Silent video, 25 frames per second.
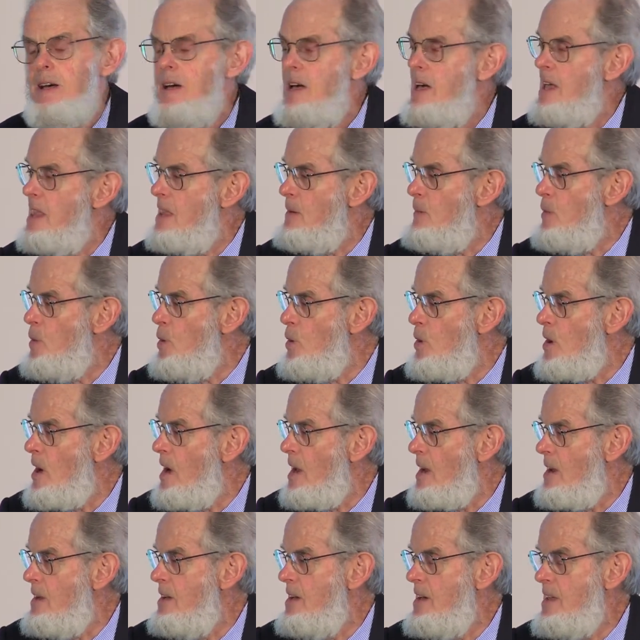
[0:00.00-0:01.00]
And the more
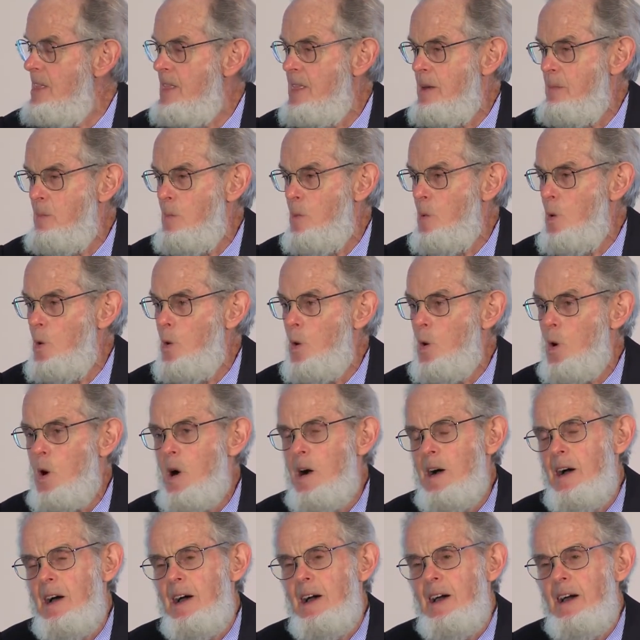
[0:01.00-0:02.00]
I learned, the
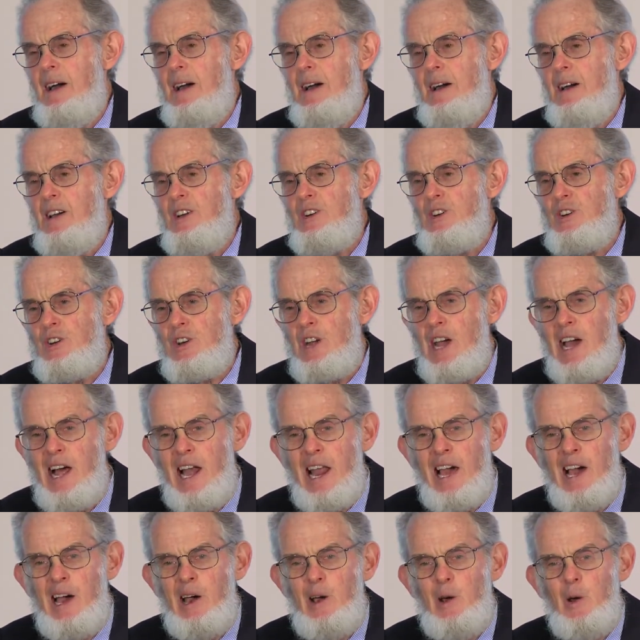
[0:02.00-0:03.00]
more
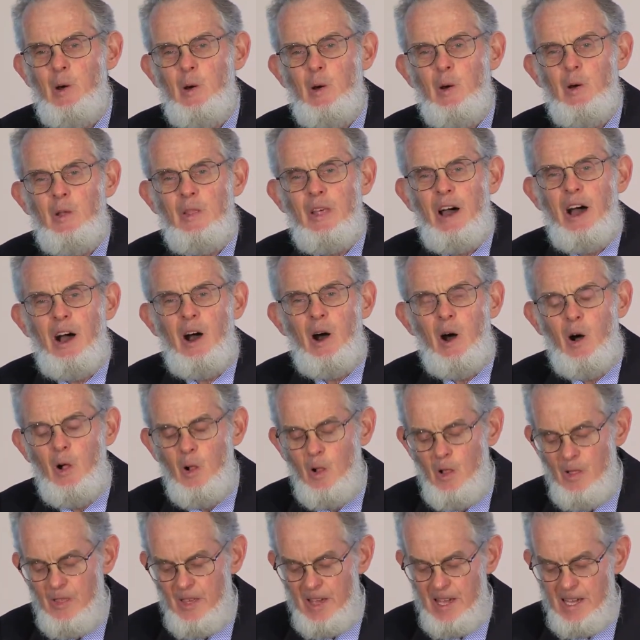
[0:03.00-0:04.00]
shallow the
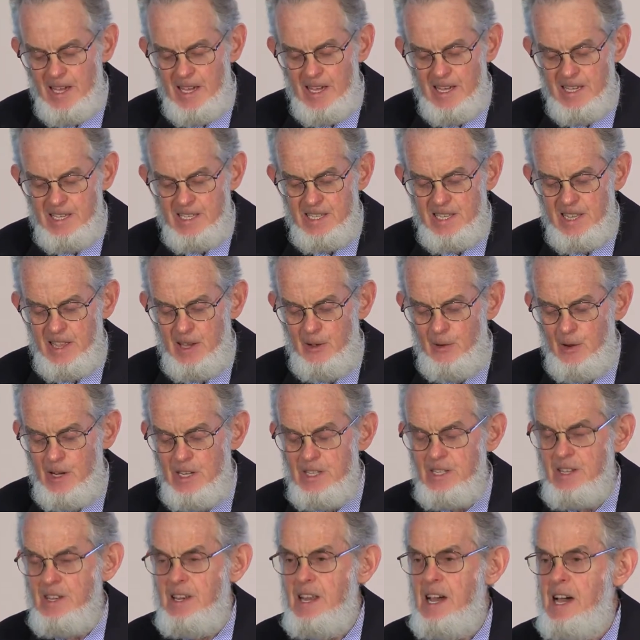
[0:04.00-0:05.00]
whole thing is. There
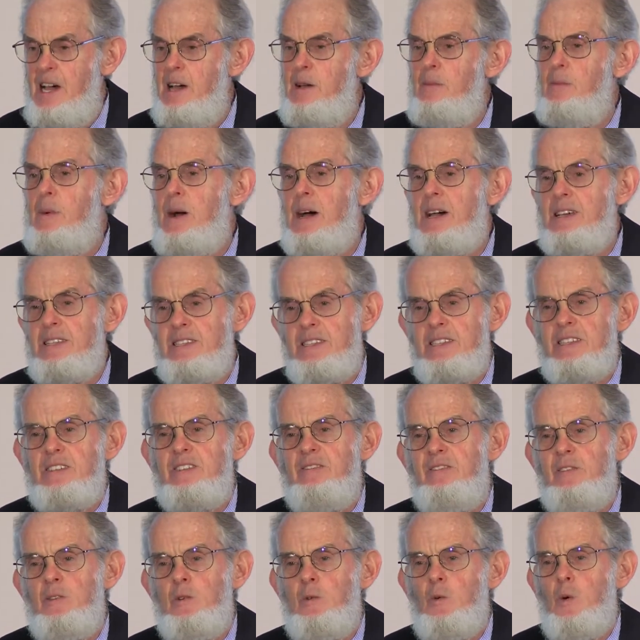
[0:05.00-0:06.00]
is no basis
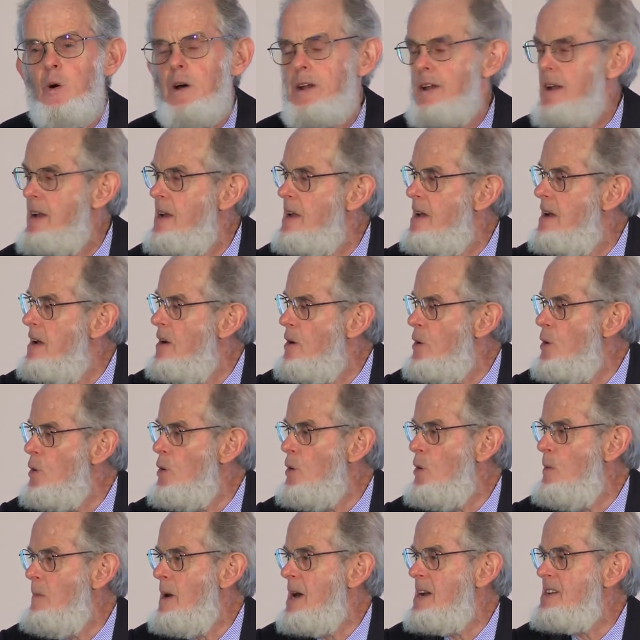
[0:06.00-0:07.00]
for what
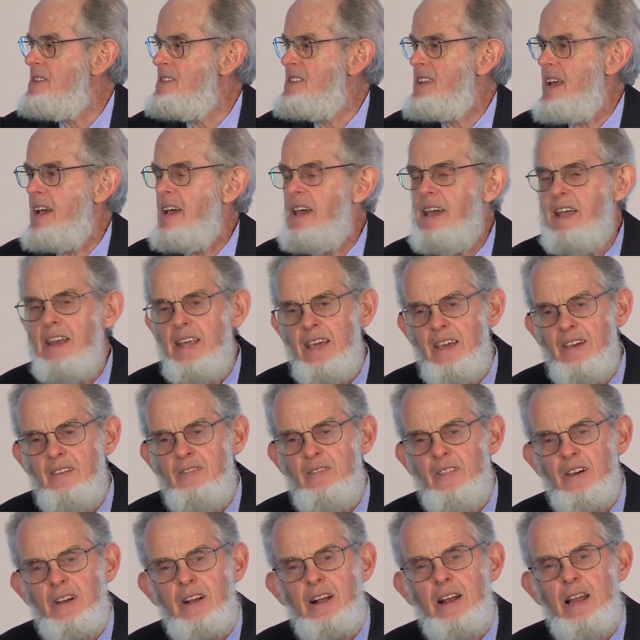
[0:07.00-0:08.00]
almost any
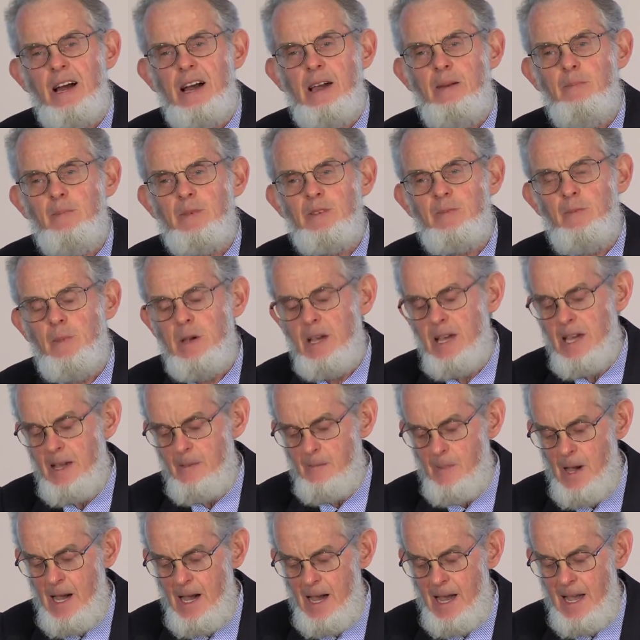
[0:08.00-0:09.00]
of the claims
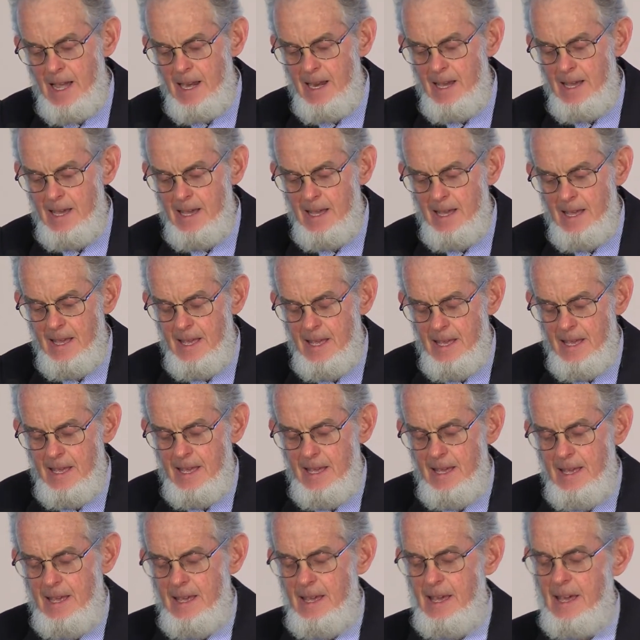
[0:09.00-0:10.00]
being made,
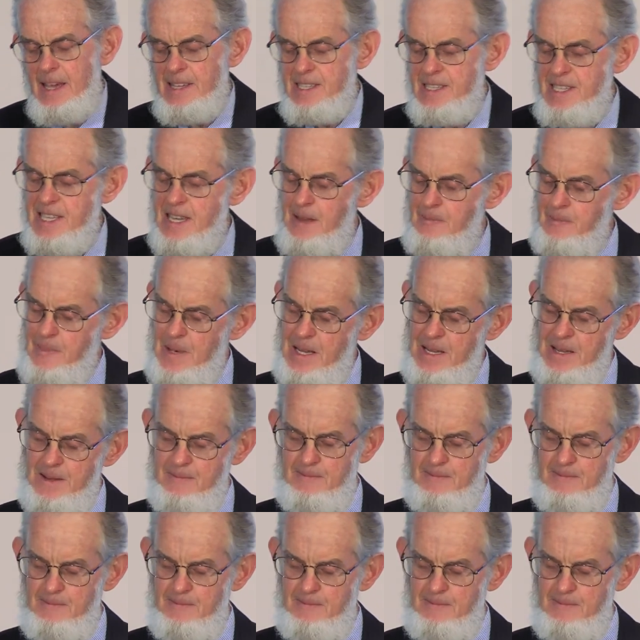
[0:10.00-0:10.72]
except